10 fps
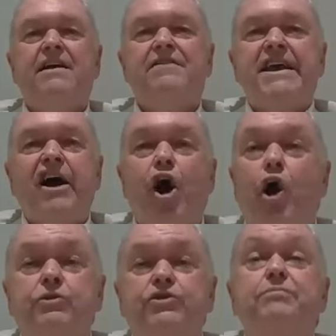the
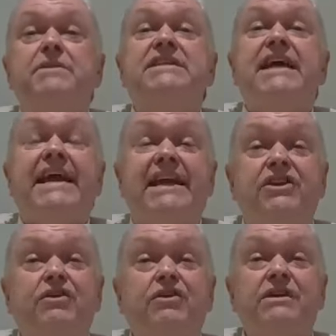ultimate
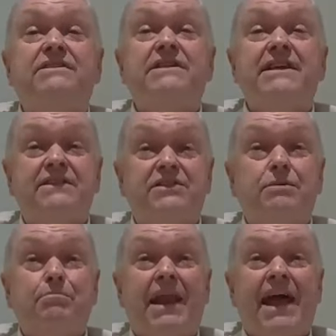ignorance
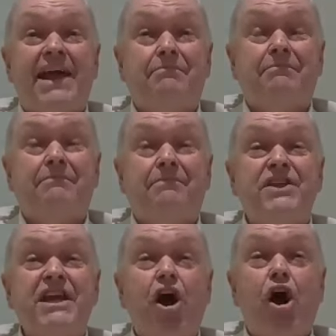is to blame.
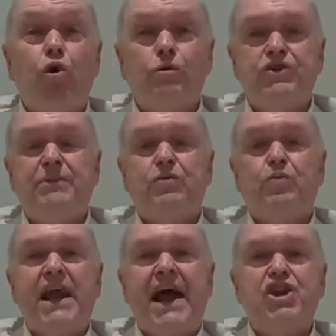The ultimate,
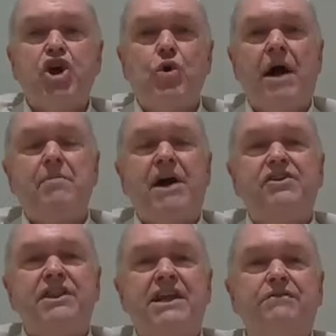when I know I'm
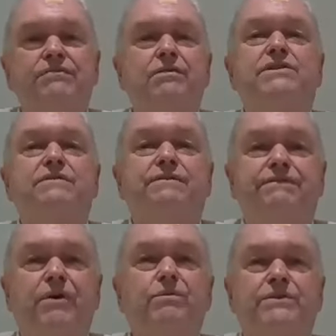under the influence
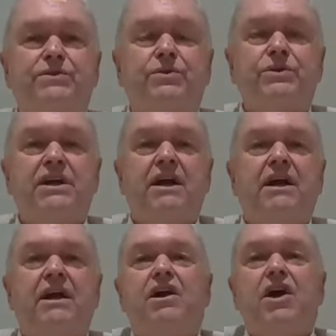of falsehood,
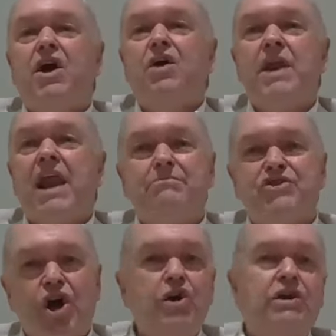when I'm
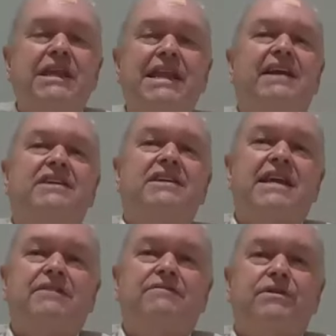totally under
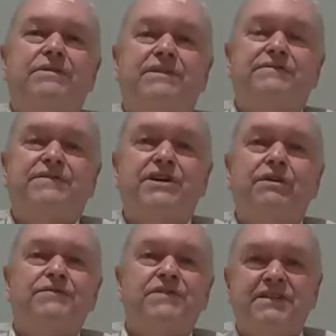the influence of
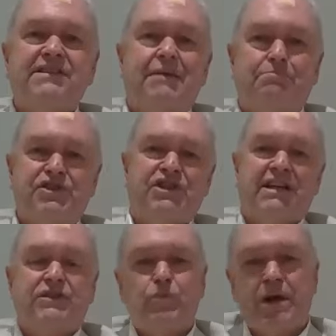
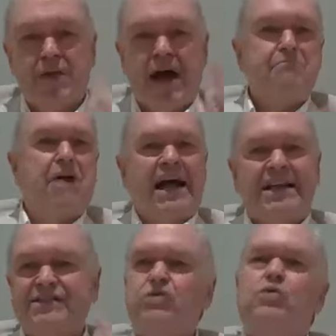self-deception, is when my
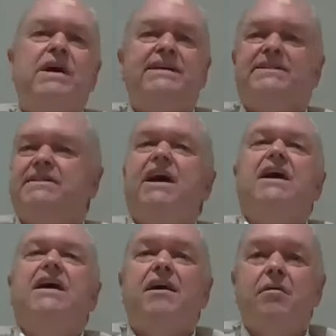mind is always
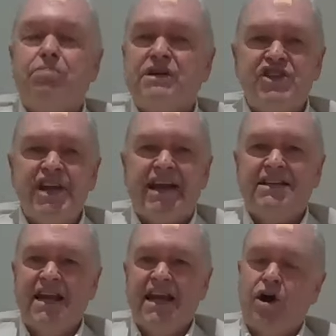
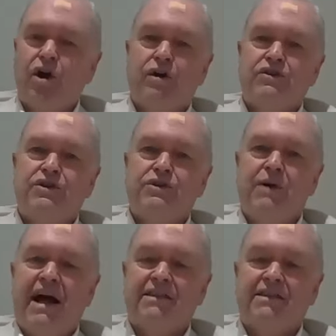projecting onto
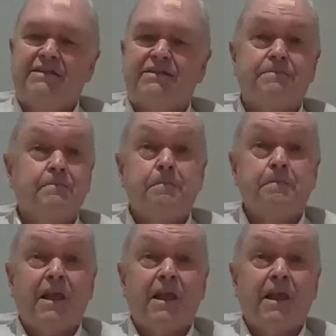others.